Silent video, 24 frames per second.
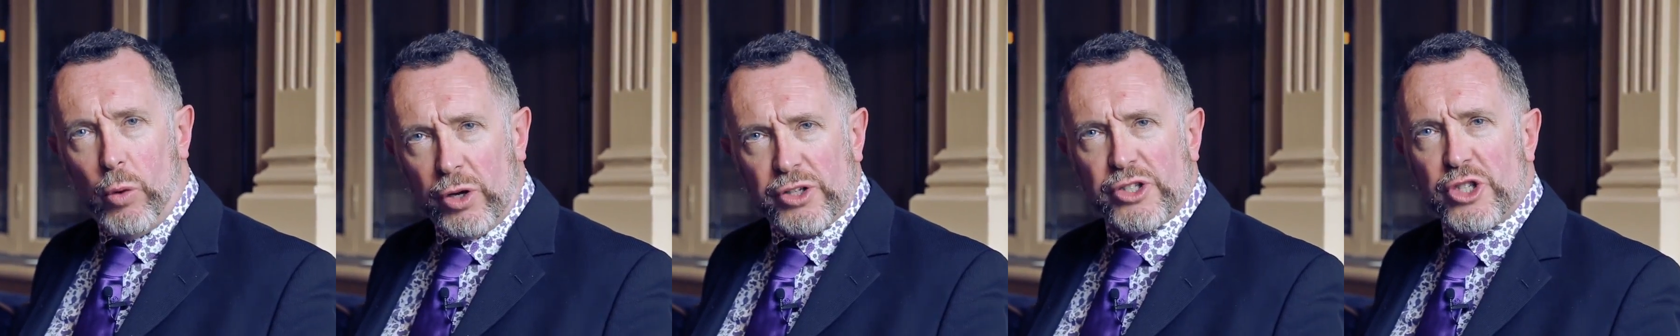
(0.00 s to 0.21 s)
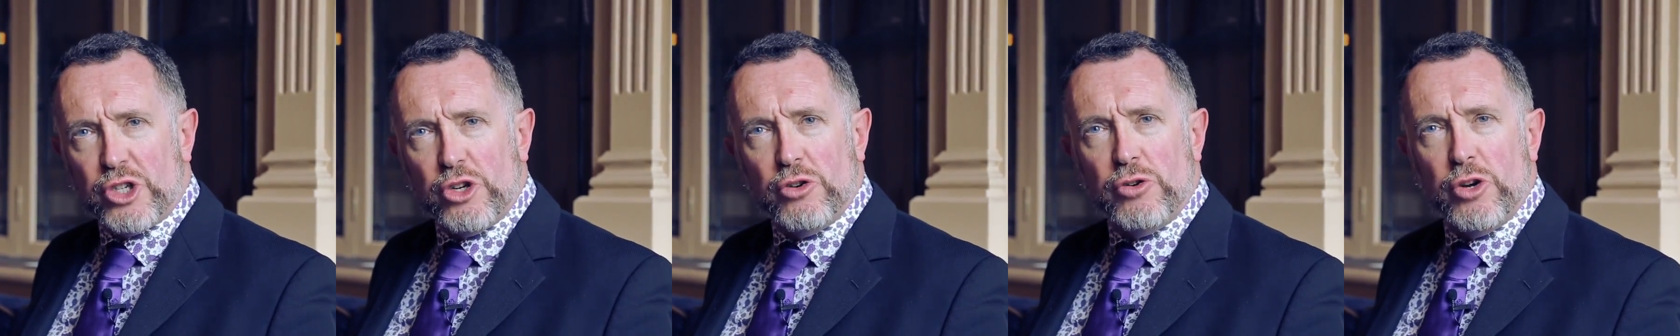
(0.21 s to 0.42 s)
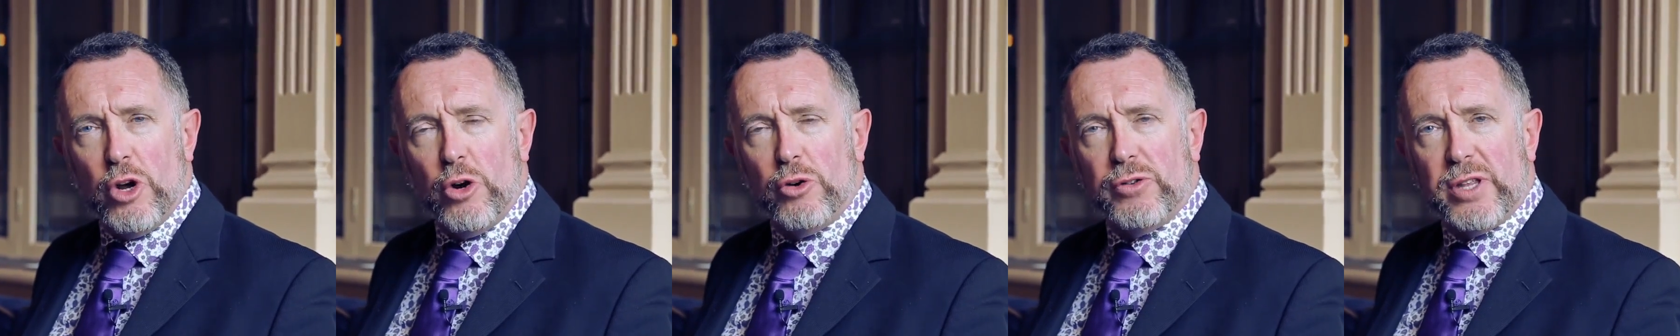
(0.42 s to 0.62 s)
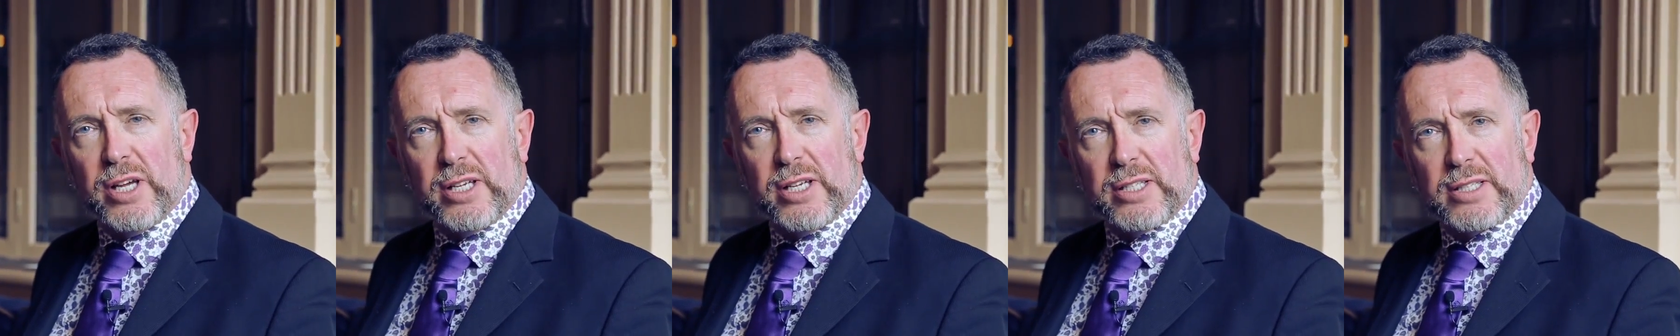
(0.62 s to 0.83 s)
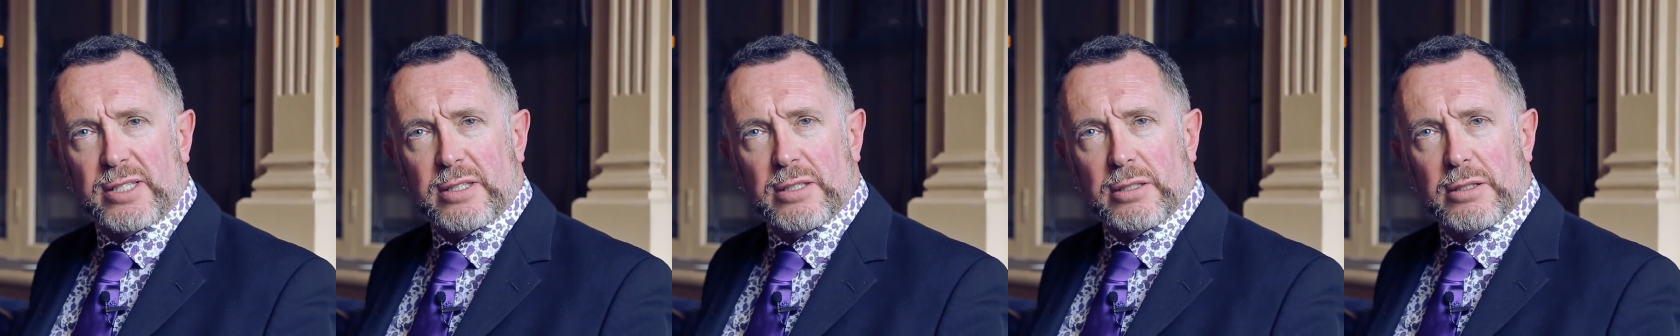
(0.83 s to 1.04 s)
Once you know
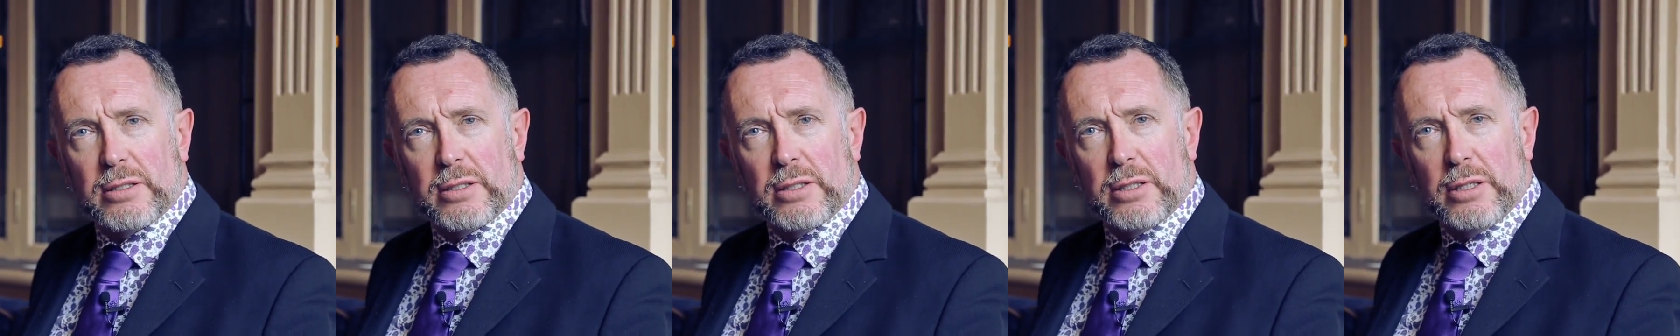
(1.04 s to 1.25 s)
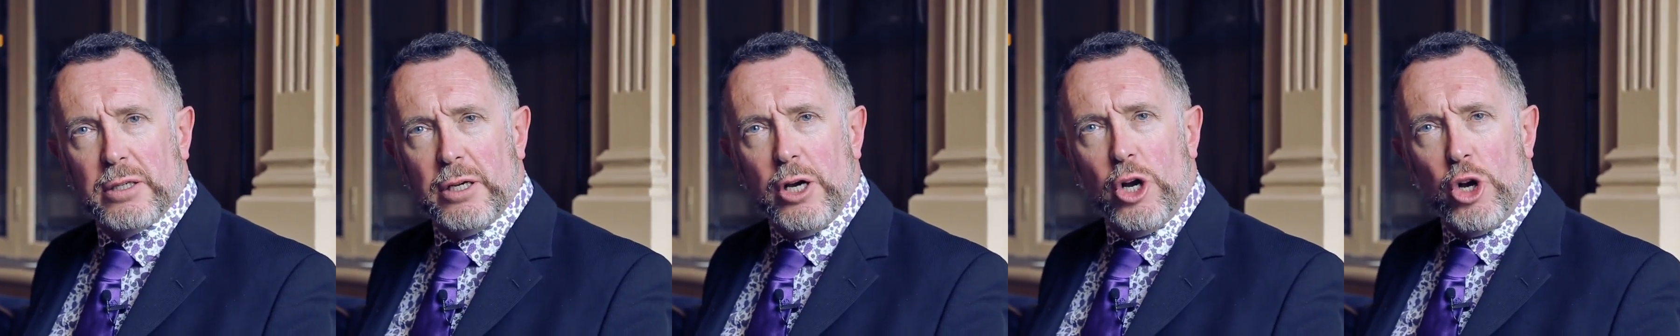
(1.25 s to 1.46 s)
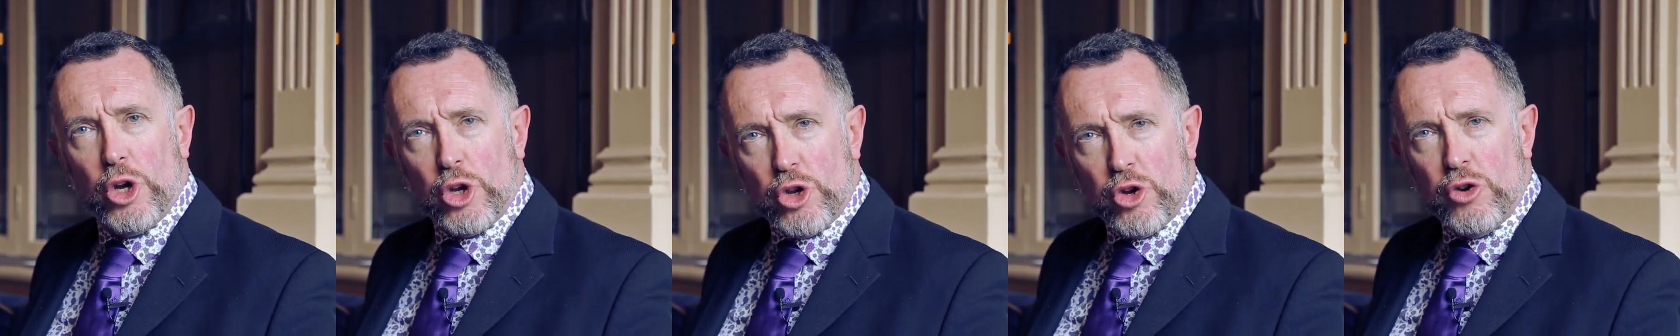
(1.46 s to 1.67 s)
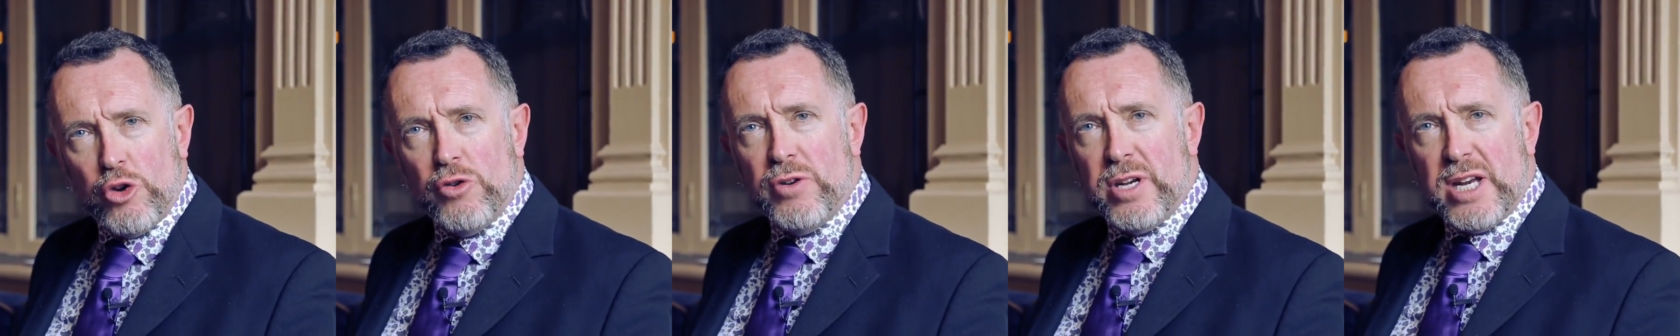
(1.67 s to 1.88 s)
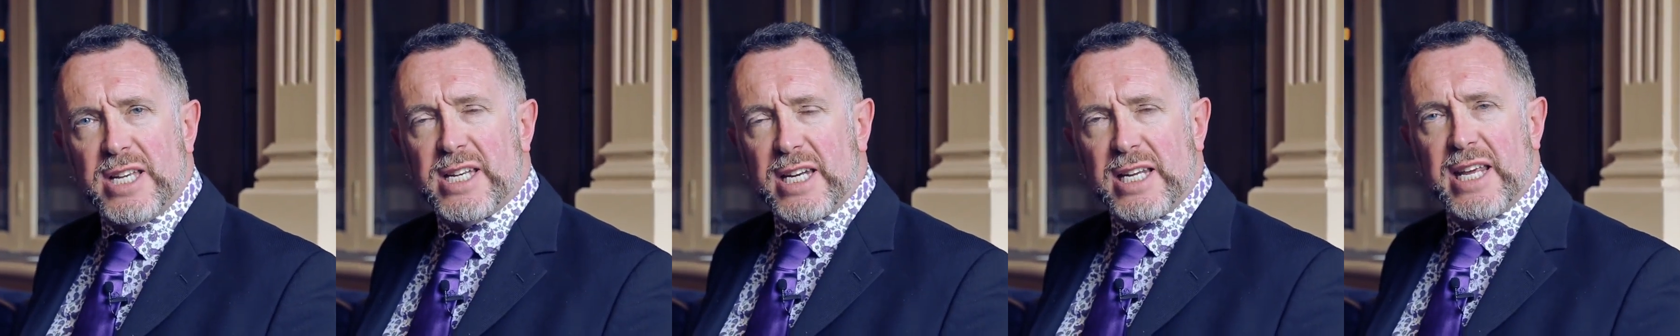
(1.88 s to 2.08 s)
this,
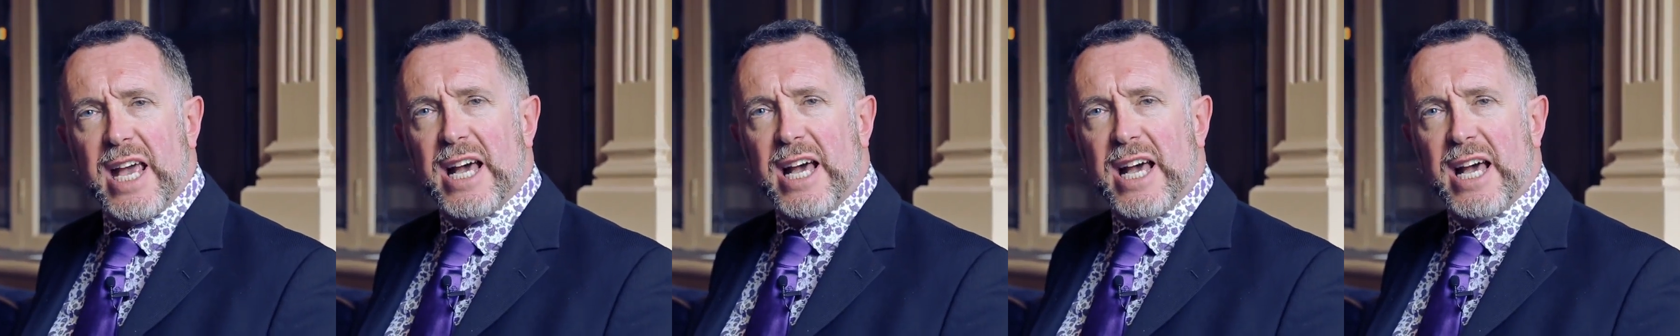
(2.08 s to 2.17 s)
you need